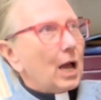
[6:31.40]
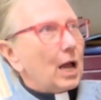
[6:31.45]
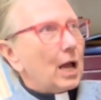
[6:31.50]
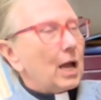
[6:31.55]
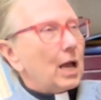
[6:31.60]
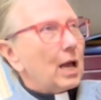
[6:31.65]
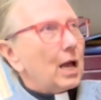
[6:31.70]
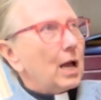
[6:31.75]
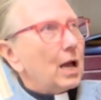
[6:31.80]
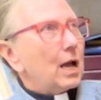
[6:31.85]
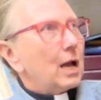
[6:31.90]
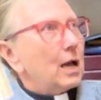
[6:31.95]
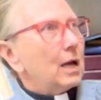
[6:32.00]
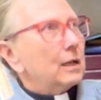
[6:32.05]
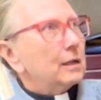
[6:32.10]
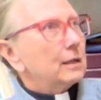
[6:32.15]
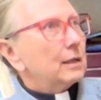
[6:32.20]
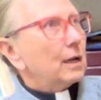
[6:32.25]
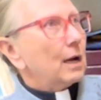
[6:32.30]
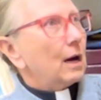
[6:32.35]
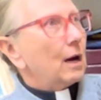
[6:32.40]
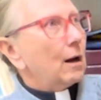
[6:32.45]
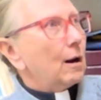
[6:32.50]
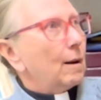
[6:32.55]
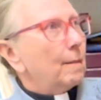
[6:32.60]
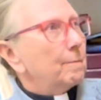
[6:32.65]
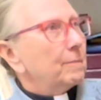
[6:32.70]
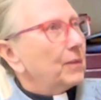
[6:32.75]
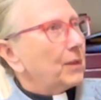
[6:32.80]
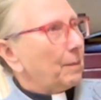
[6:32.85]
and
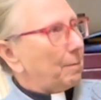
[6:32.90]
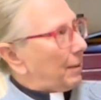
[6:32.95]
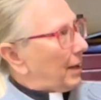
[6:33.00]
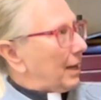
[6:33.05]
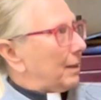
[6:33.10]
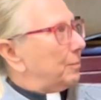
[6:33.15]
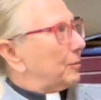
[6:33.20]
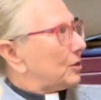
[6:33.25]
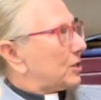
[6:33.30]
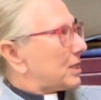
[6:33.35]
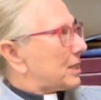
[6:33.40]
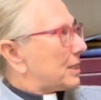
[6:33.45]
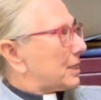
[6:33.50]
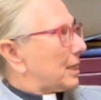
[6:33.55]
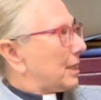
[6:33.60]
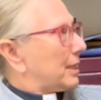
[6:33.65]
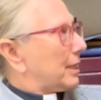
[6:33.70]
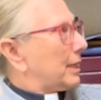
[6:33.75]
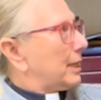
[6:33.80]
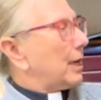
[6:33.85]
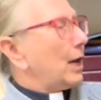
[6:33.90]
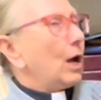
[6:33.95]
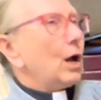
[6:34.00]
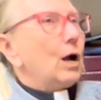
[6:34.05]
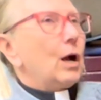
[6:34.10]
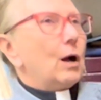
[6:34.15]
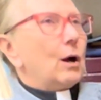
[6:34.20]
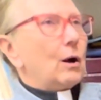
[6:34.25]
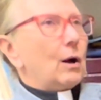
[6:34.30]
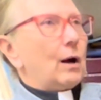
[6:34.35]
um, the Bible study.
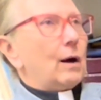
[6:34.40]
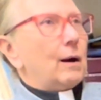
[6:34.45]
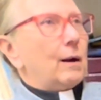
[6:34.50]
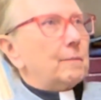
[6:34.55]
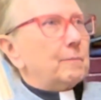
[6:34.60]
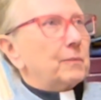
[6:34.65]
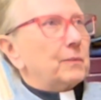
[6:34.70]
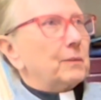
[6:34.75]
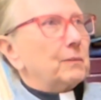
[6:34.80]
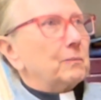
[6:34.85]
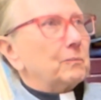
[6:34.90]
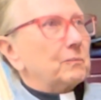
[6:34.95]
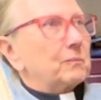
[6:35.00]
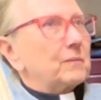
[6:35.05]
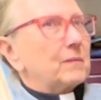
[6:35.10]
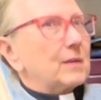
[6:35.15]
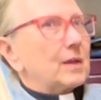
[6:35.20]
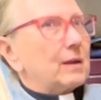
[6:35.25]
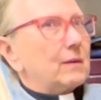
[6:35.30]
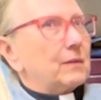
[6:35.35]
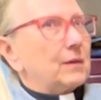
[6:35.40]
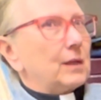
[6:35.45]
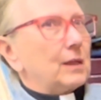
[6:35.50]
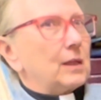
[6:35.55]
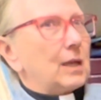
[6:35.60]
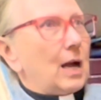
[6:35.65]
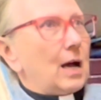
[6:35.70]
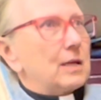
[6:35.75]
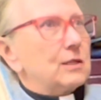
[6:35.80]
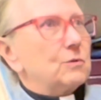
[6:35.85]
Um, the
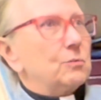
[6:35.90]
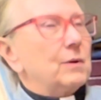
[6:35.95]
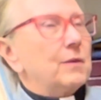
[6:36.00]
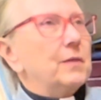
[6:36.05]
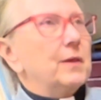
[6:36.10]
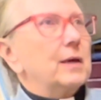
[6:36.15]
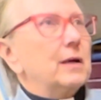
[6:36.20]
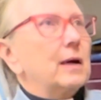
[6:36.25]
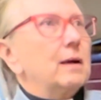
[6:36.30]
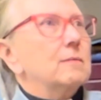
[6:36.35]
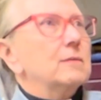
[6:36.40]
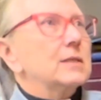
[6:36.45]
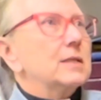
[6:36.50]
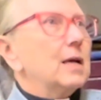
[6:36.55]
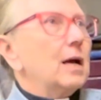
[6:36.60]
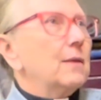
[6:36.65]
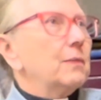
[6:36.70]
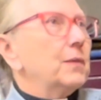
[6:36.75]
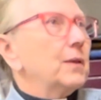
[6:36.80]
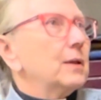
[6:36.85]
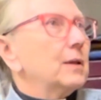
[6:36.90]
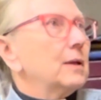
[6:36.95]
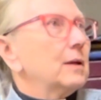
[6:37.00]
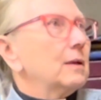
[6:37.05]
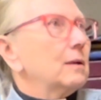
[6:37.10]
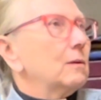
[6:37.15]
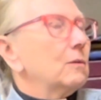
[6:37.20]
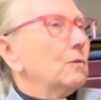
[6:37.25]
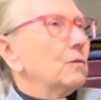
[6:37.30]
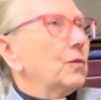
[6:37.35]
last one that I was at, the,
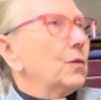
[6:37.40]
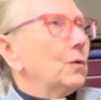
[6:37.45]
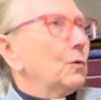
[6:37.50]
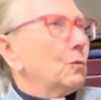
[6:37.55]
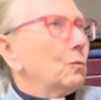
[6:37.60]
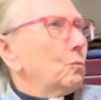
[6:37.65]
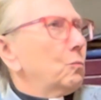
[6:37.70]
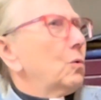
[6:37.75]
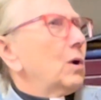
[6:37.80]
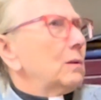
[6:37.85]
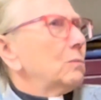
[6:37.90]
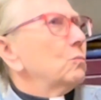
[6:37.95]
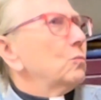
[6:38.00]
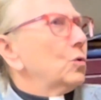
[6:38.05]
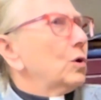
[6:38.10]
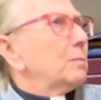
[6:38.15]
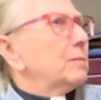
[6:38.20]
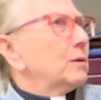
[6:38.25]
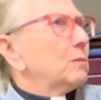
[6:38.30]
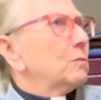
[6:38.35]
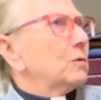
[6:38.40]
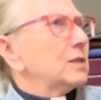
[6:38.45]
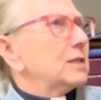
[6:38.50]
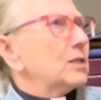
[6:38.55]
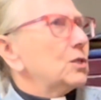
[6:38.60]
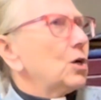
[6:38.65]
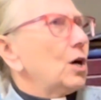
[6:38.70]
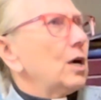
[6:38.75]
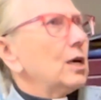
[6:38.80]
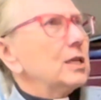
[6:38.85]
the one woman was
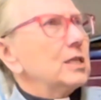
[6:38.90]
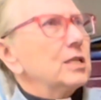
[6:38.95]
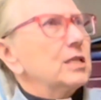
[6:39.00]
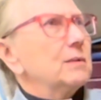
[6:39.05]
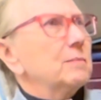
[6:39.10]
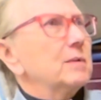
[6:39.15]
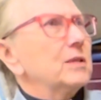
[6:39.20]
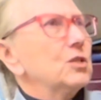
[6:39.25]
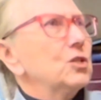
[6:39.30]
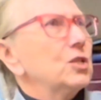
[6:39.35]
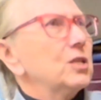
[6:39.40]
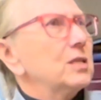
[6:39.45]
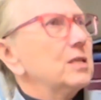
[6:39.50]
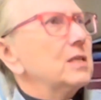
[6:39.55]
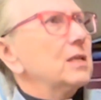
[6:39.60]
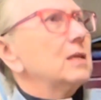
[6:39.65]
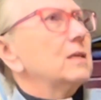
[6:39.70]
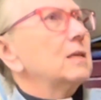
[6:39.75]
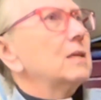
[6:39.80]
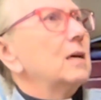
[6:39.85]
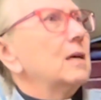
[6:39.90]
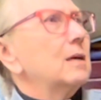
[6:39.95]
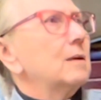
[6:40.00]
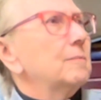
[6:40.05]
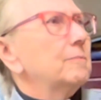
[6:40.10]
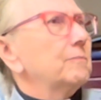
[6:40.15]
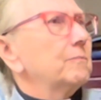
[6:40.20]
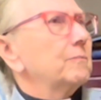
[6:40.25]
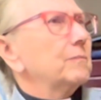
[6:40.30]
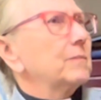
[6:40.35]
talking to me. She's a, um,